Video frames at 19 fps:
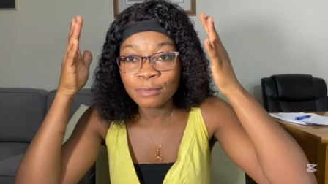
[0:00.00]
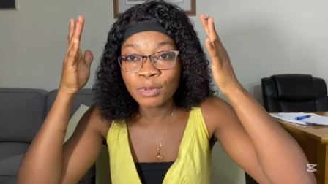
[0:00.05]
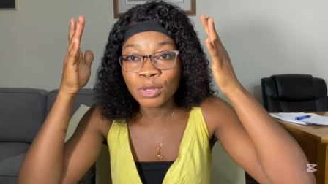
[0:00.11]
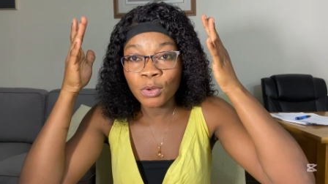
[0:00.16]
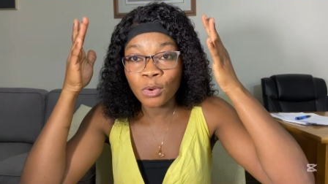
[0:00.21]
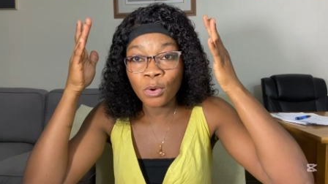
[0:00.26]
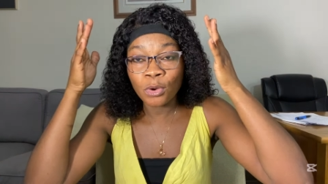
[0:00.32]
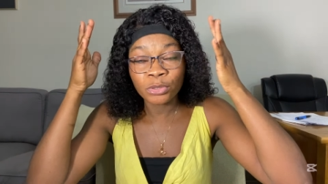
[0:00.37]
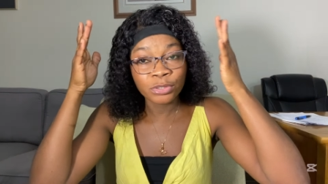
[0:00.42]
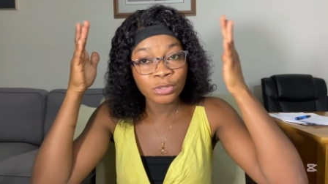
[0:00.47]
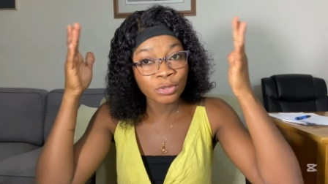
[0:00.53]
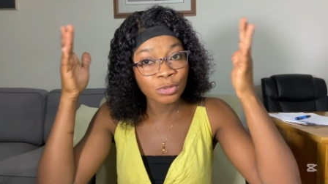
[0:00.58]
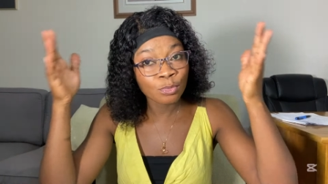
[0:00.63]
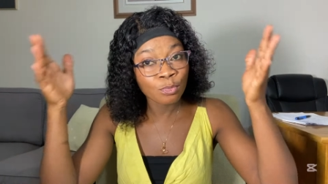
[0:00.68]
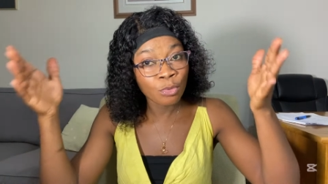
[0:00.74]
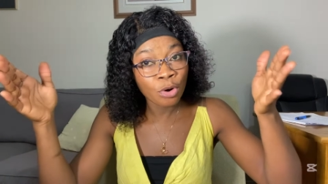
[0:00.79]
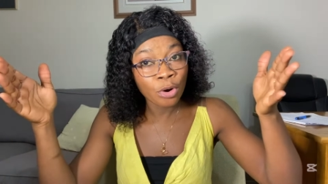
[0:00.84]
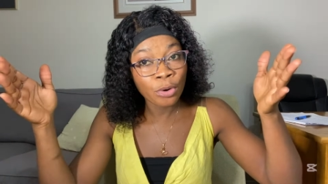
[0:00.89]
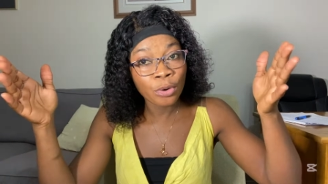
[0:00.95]
because
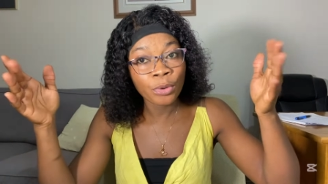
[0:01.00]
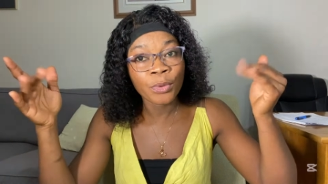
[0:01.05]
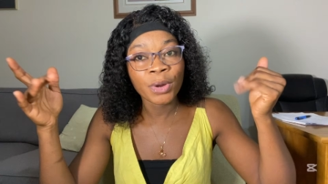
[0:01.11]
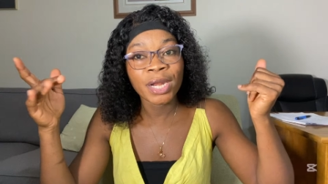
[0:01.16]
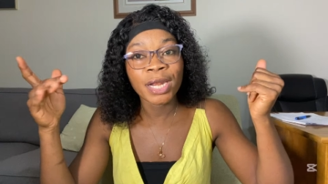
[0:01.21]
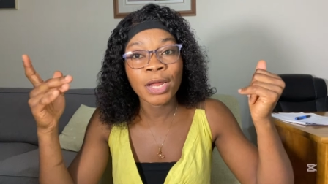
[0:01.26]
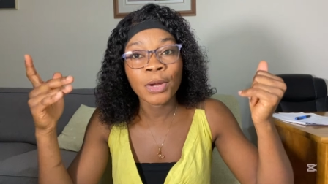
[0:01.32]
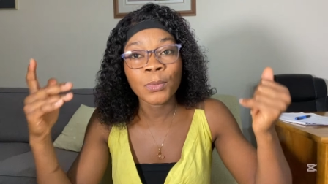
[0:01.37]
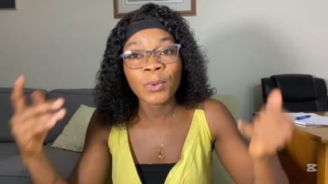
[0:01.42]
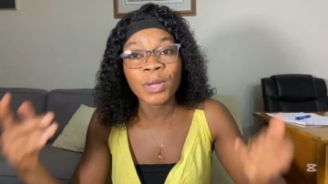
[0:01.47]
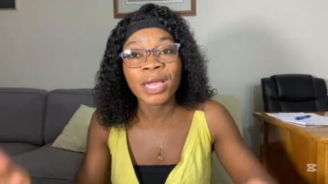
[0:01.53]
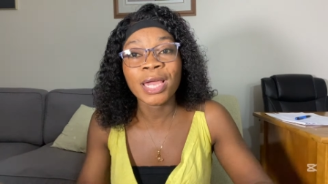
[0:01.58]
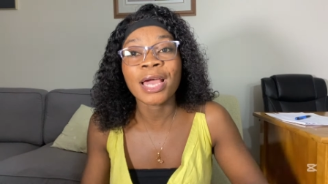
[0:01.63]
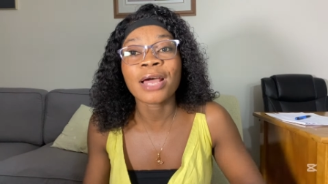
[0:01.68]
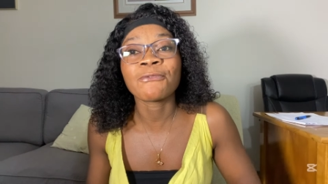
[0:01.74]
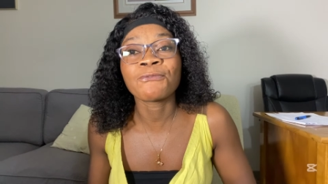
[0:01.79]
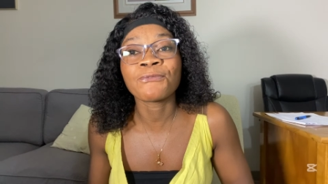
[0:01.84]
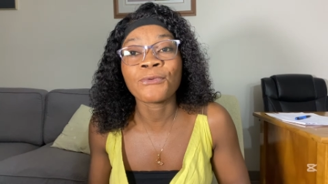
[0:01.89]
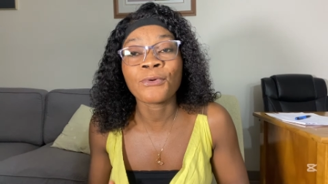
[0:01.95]
tomorrow when I wake
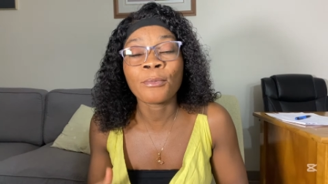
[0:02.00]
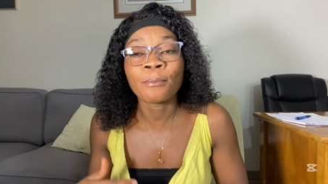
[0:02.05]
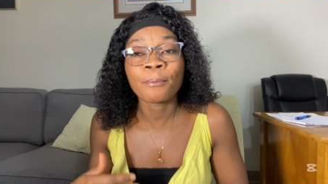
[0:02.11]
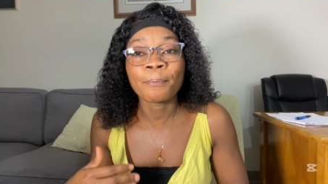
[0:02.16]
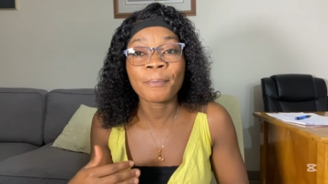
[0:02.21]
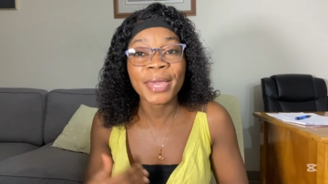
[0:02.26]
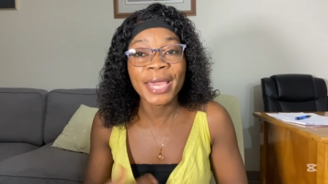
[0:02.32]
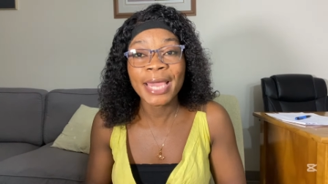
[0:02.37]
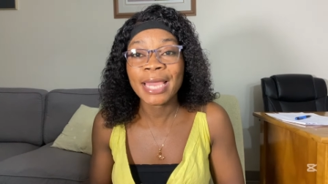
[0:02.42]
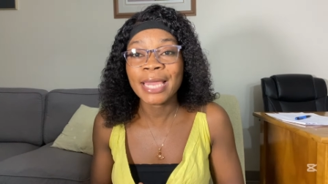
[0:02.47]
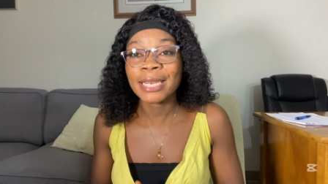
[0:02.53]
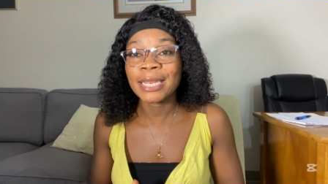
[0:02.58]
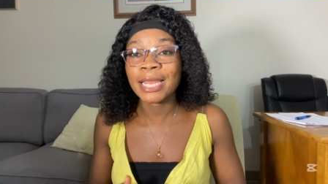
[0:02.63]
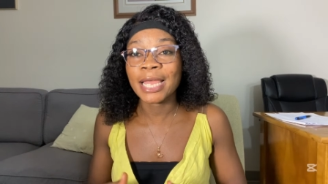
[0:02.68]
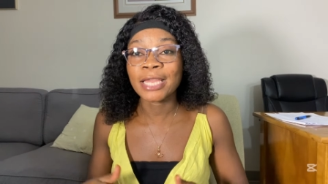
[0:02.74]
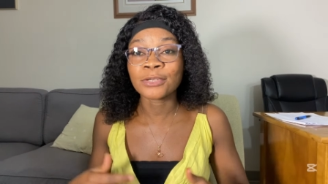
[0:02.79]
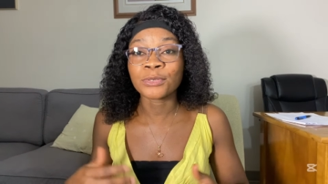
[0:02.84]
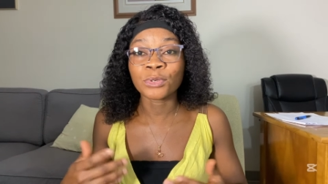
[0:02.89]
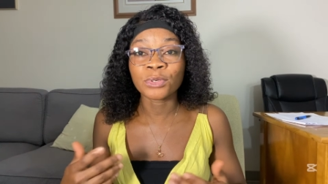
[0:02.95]
up from bed
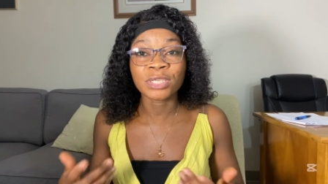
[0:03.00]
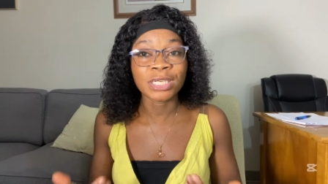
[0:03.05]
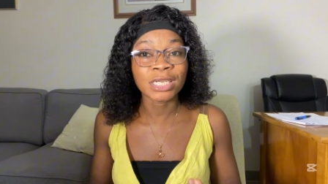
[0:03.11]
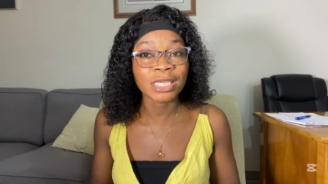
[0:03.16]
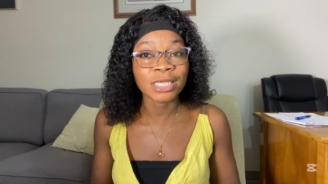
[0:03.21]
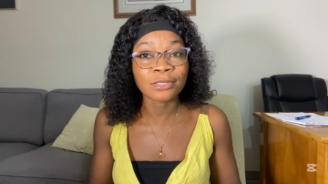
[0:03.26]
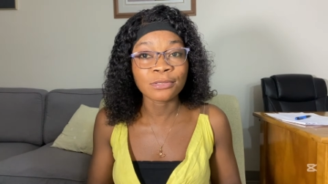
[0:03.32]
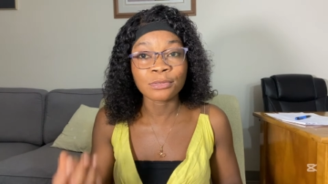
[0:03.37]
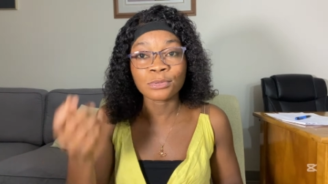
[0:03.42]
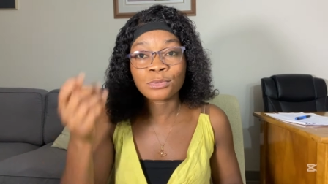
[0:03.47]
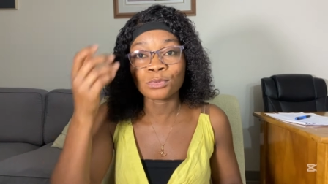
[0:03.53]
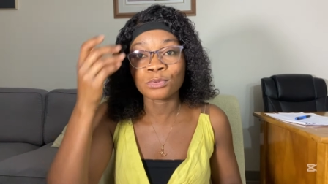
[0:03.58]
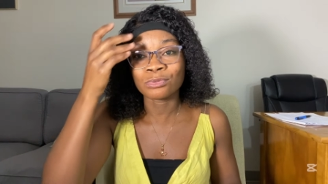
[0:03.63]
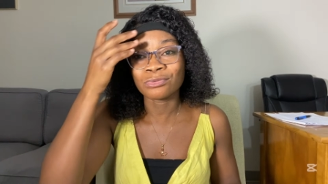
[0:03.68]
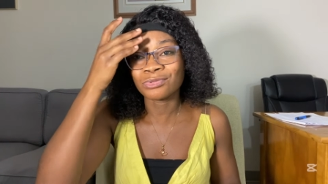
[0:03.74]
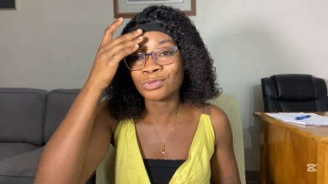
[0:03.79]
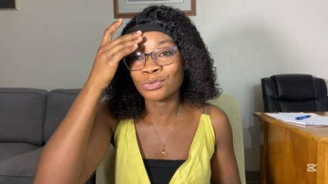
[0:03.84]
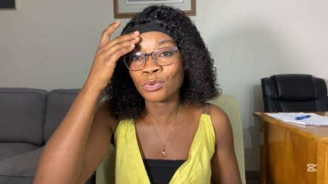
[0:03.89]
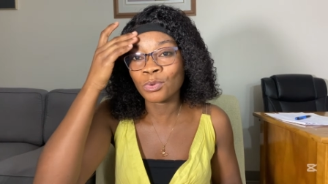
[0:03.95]
I don't need to
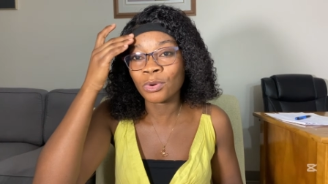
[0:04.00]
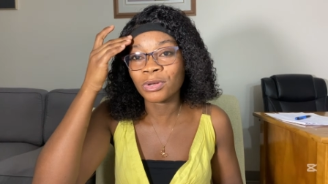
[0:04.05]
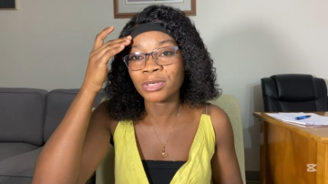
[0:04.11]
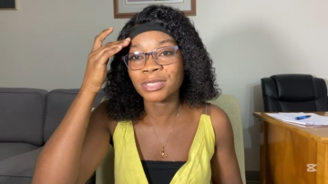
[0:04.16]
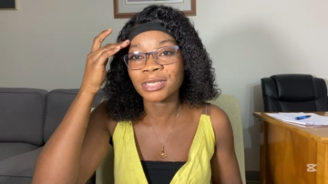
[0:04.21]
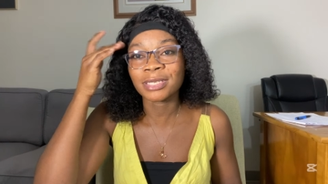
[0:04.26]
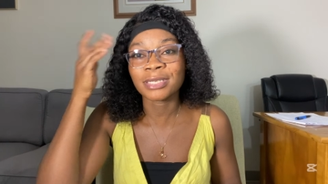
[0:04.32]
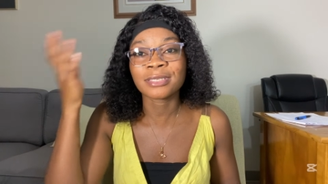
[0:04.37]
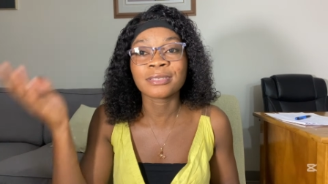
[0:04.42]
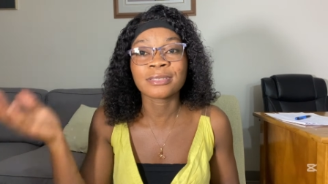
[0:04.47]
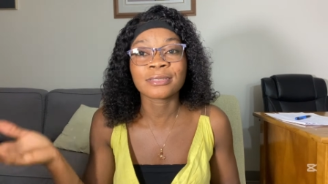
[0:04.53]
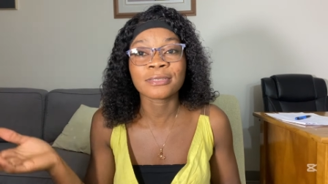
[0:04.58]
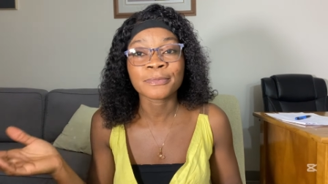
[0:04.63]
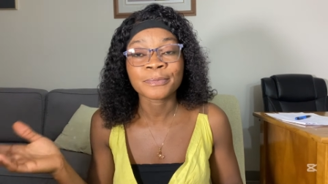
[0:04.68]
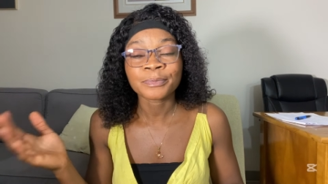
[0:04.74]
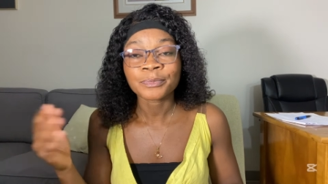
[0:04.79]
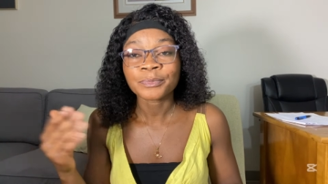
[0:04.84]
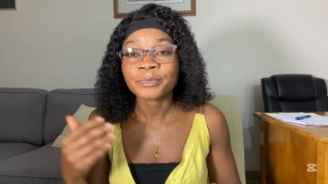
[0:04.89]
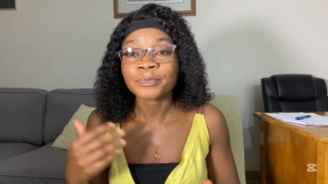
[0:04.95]
do all this
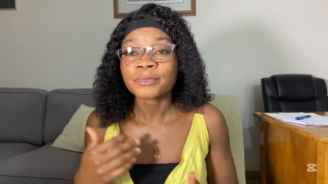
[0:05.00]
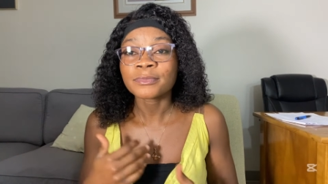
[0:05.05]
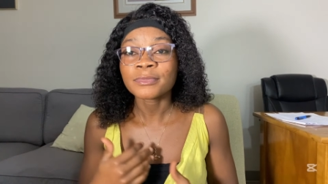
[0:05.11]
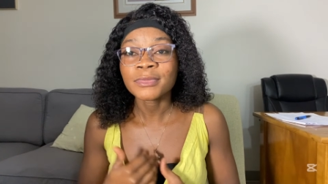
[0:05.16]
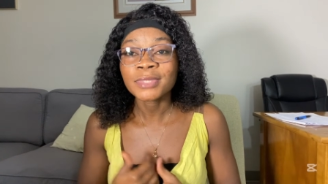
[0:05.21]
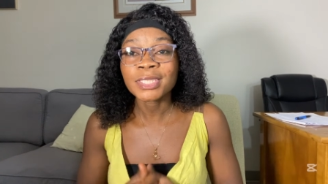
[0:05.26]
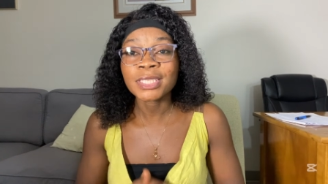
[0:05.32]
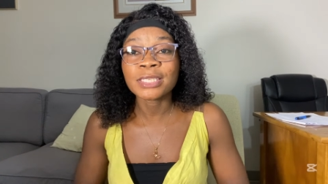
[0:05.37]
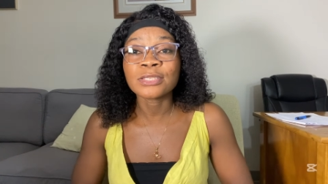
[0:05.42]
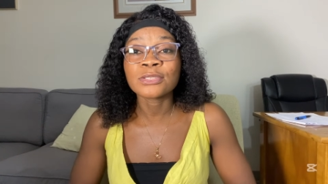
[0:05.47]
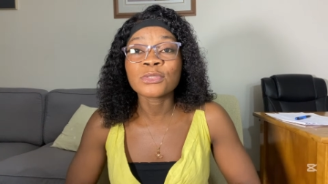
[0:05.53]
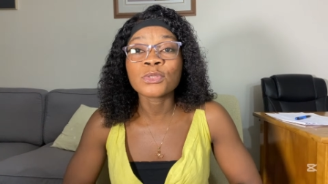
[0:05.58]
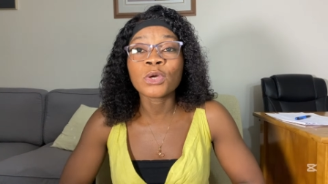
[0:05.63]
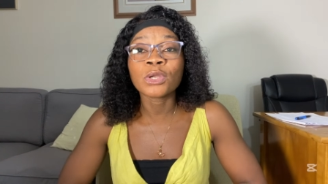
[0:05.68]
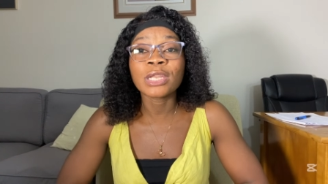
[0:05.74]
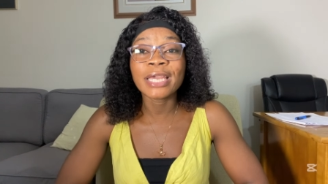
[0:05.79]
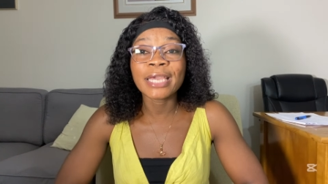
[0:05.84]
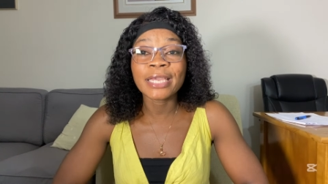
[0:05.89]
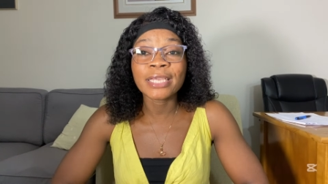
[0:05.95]

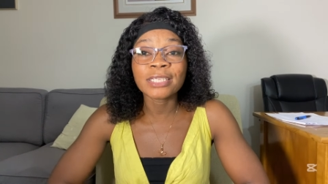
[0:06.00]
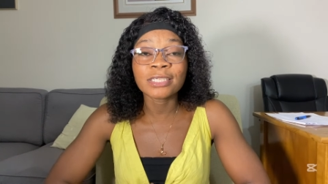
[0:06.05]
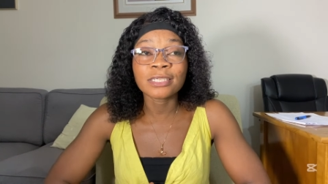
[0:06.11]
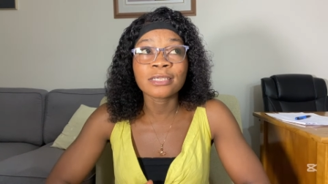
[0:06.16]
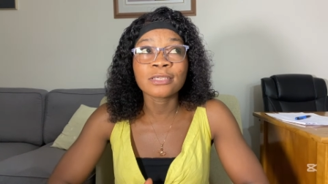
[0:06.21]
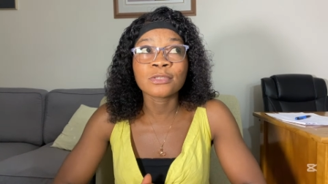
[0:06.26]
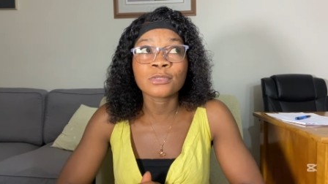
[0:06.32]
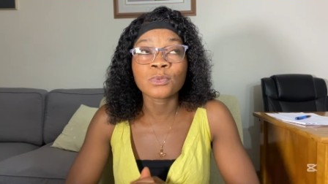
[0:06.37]
installation.